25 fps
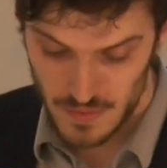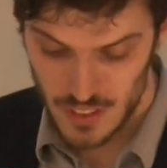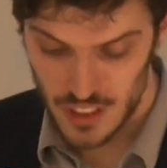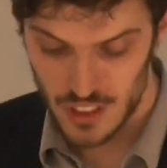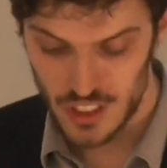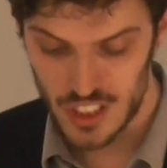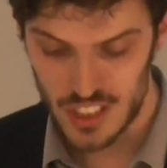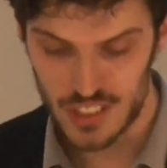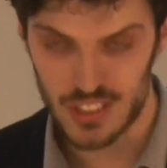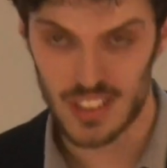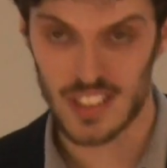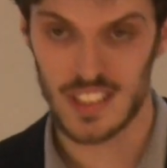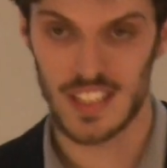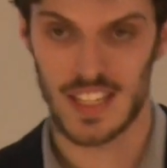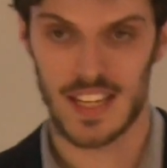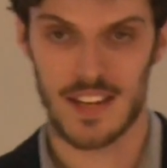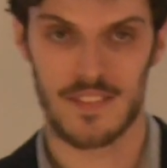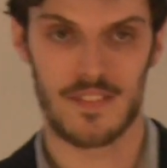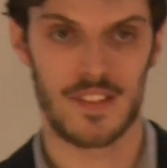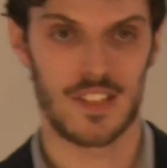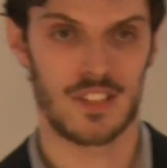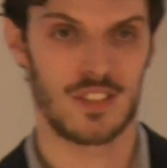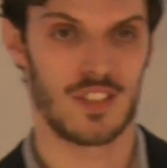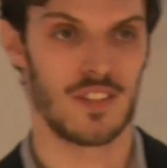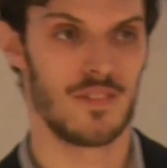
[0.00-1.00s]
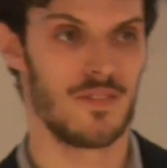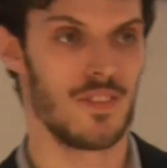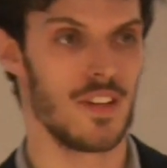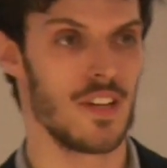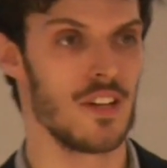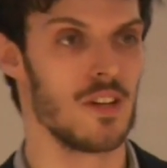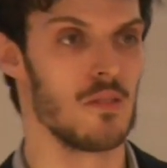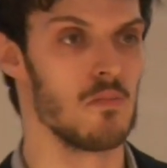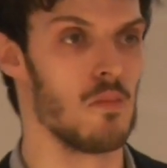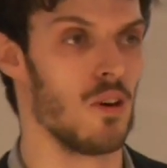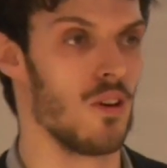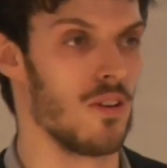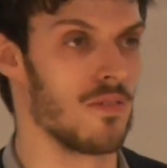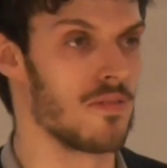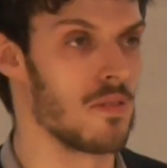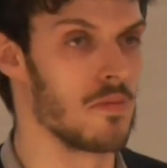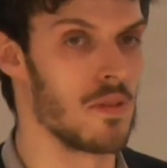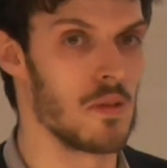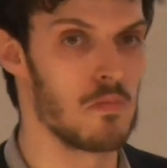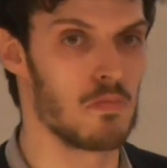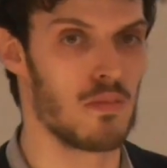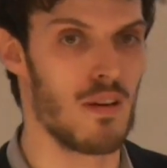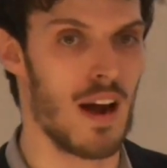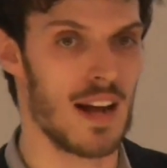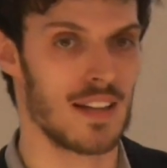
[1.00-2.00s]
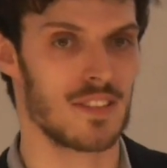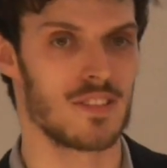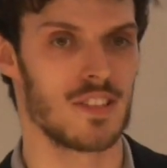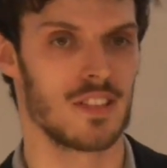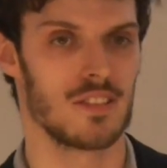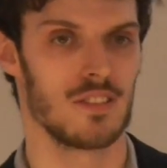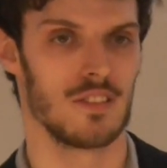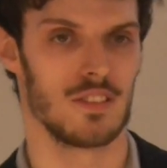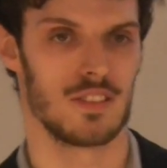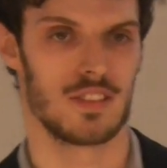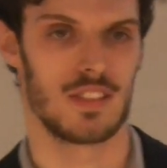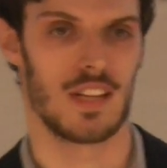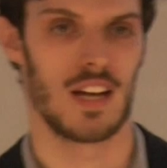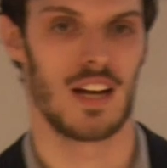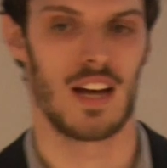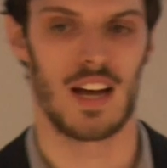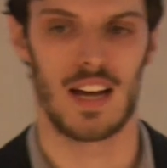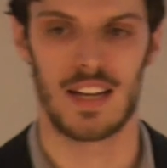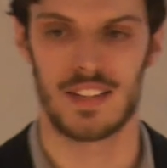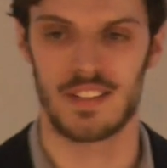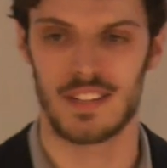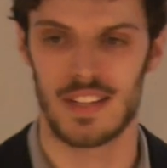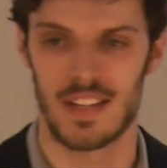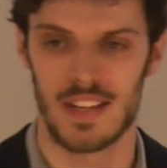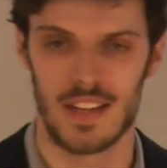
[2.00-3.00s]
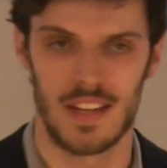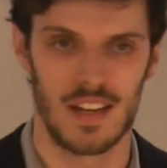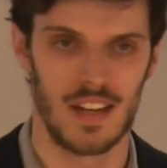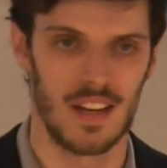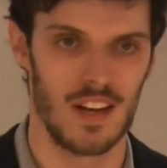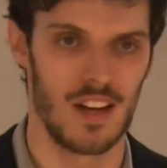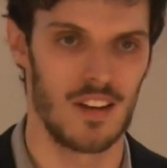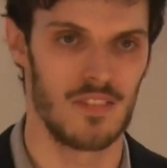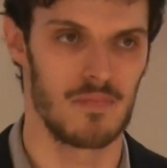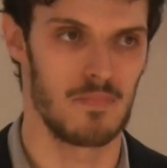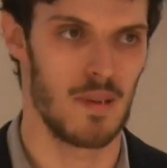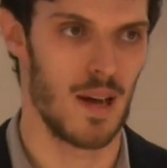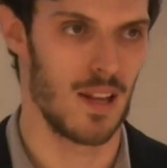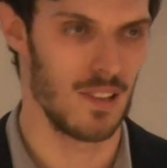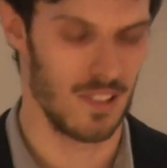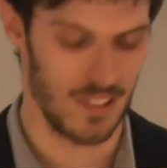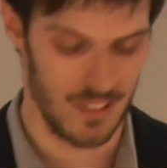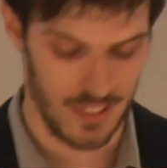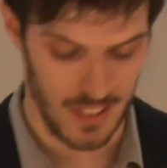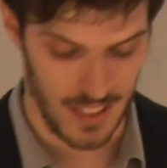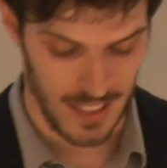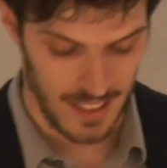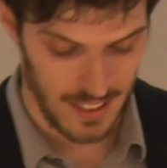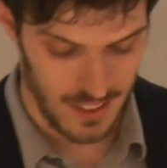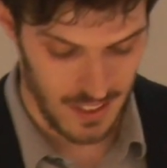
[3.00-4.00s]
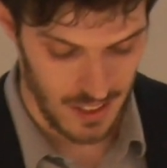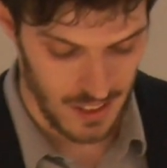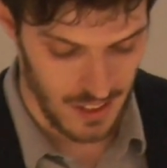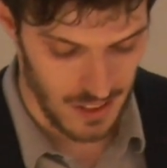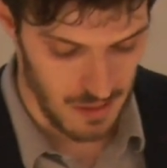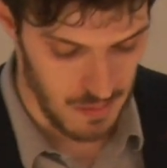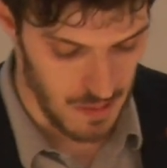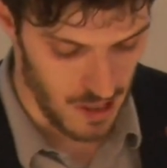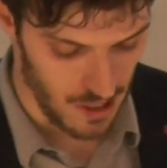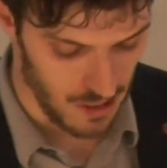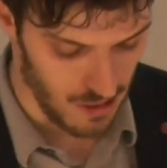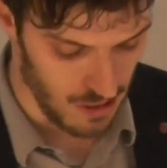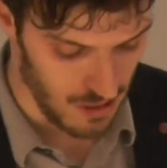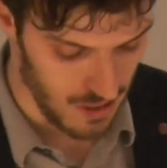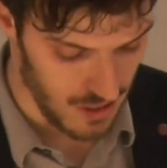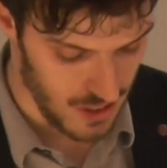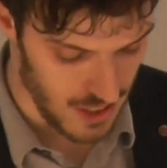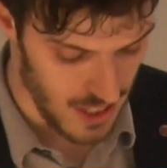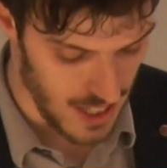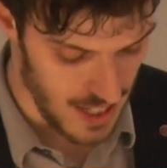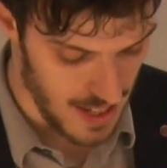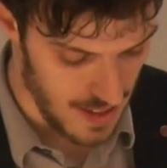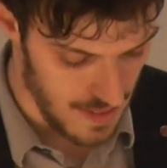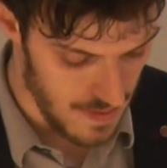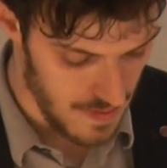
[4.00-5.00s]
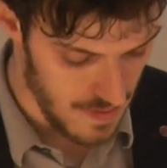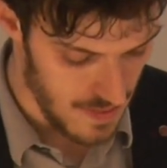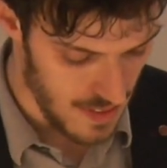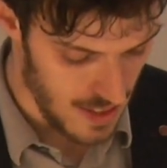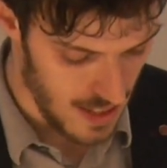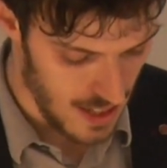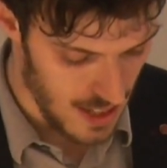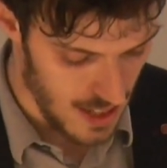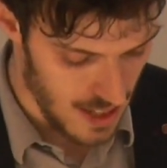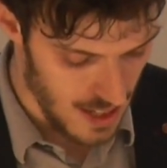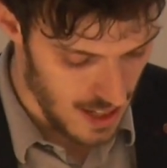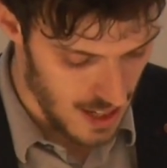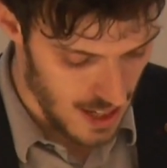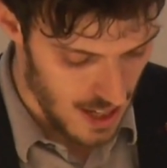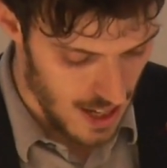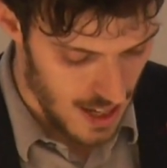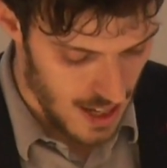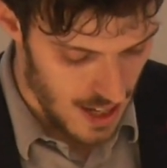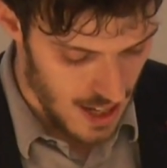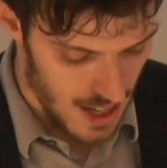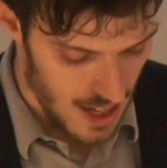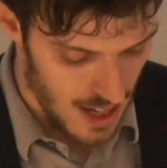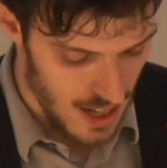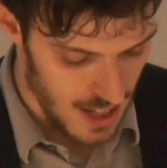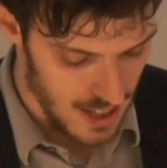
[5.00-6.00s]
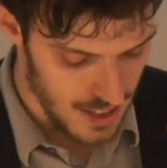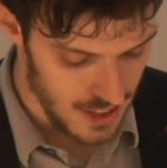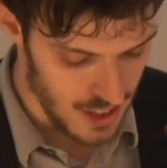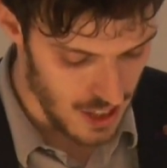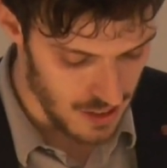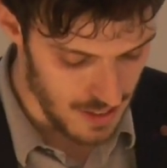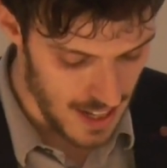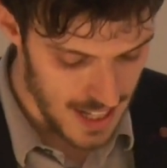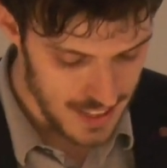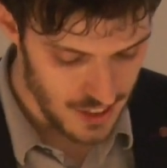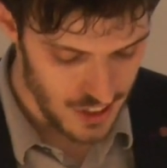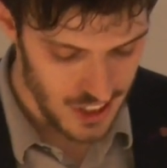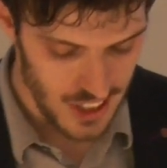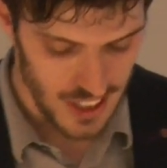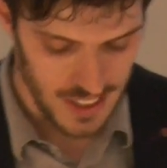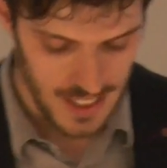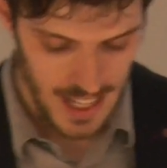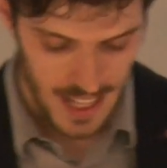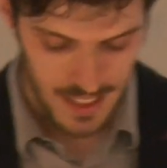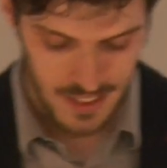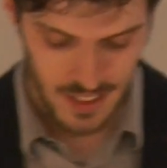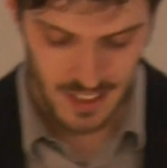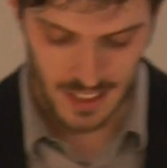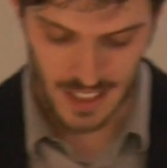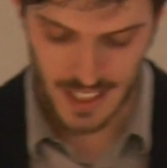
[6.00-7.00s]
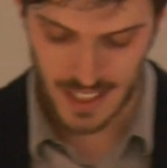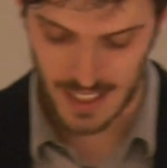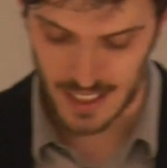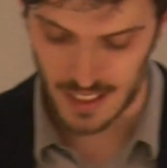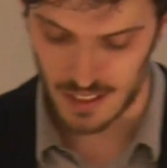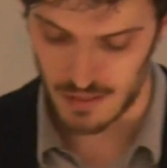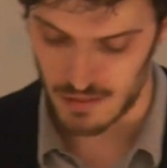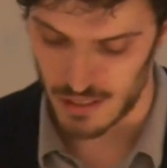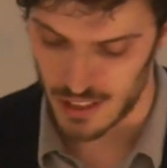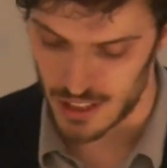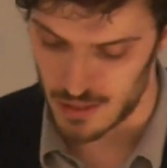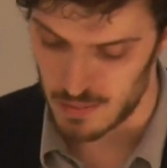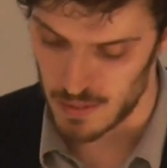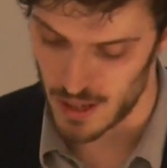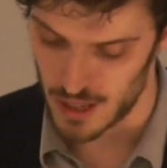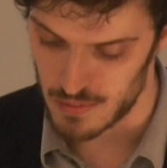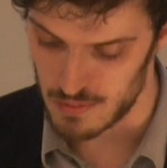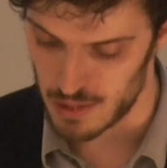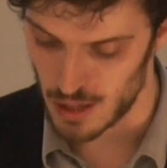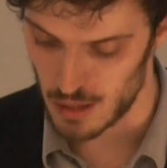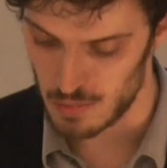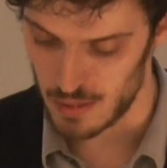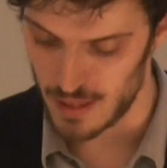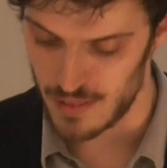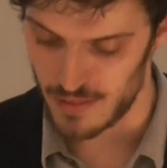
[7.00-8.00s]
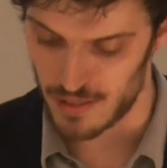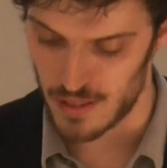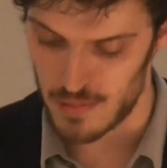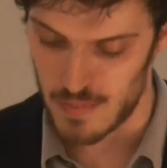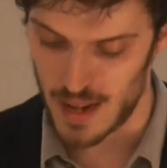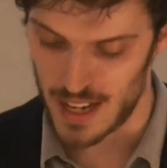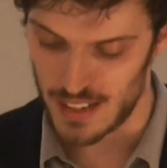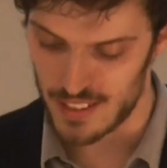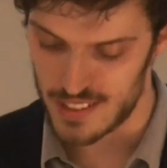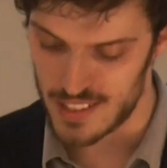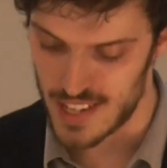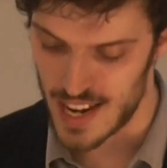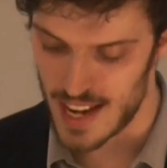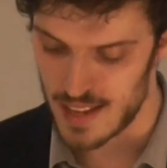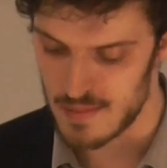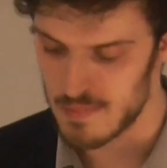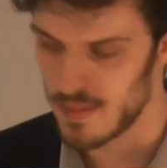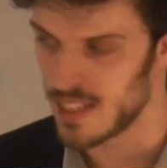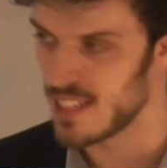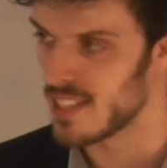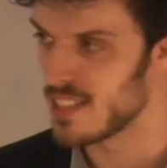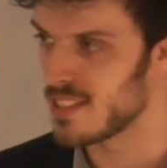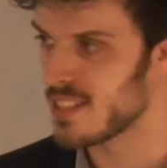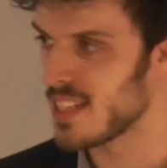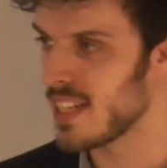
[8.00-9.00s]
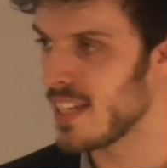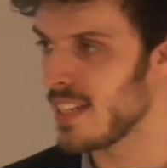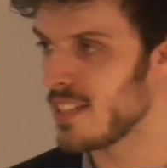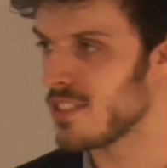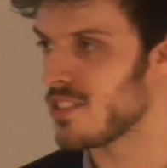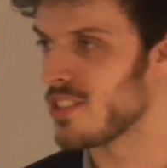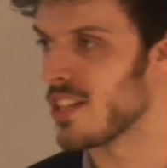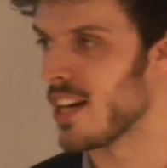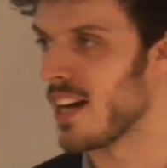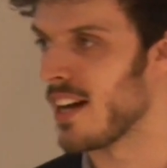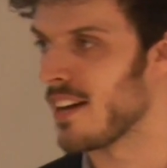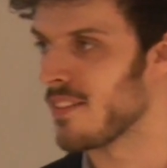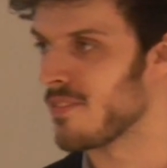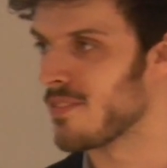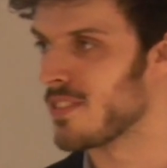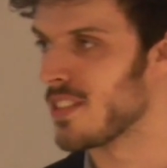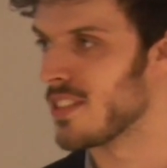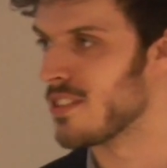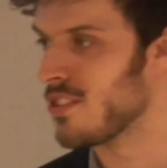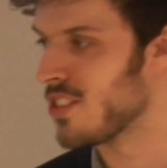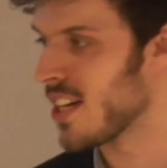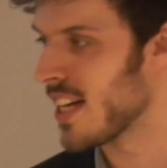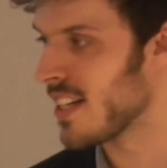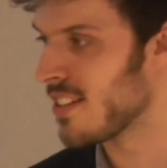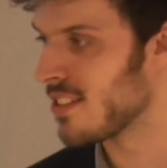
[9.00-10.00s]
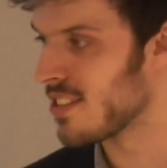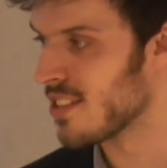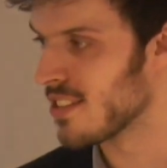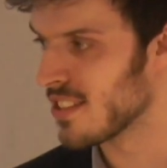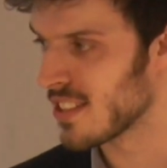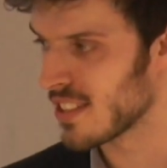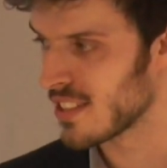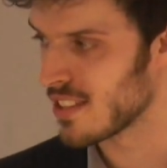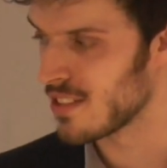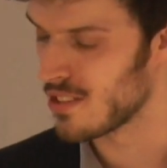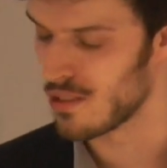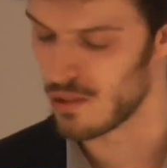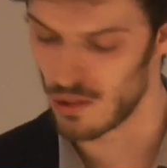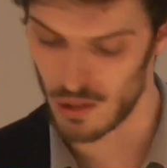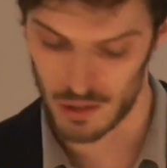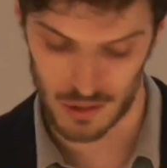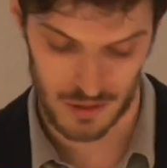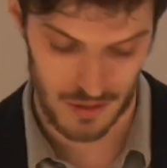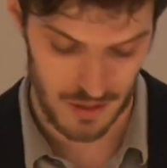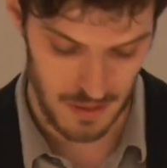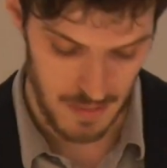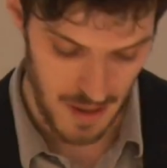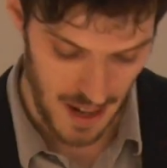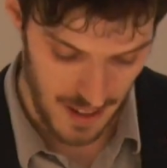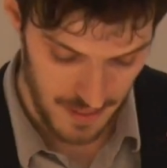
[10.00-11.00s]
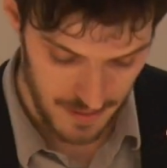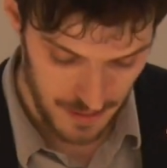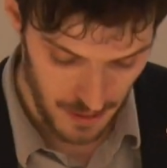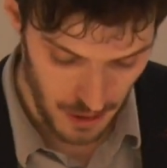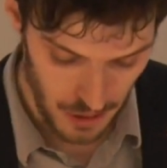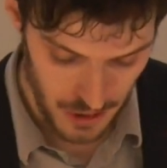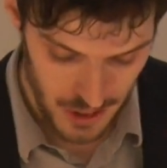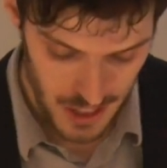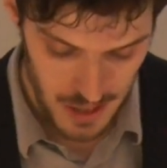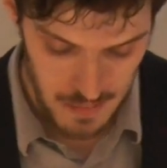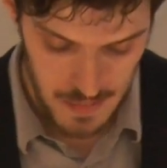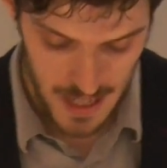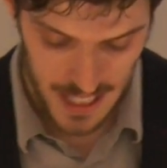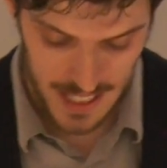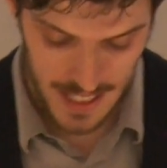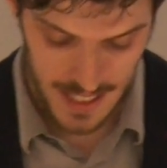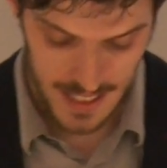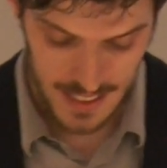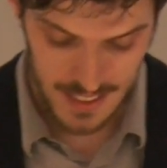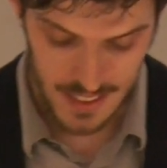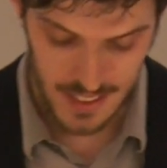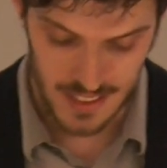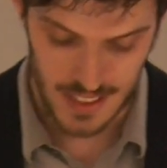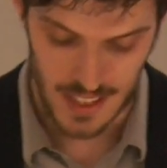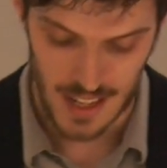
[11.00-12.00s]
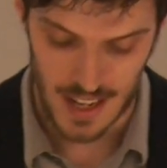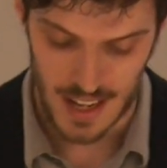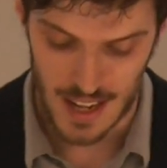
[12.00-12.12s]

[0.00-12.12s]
She's going to give us a view more from the practical side of politics and democracy. So Angie and Natalie are going to respond probably for about 10 minutes each, after Jason's talks for about 40 minutes.